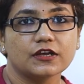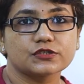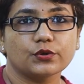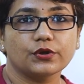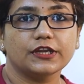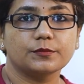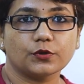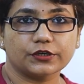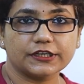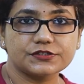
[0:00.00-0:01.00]
So it
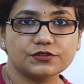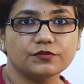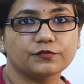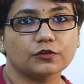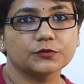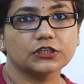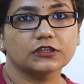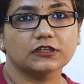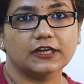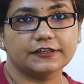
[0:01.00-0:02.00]
protects you from
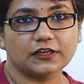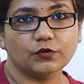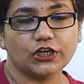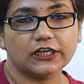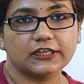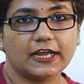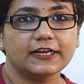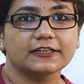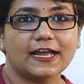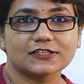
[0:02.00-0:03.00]
the ultraviolet
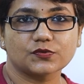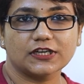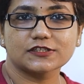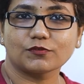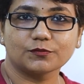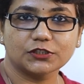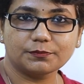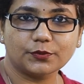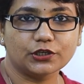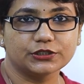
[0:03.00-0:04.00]
light as well as from the
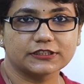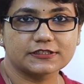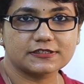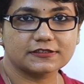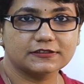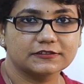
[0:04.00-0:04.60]
pollutants.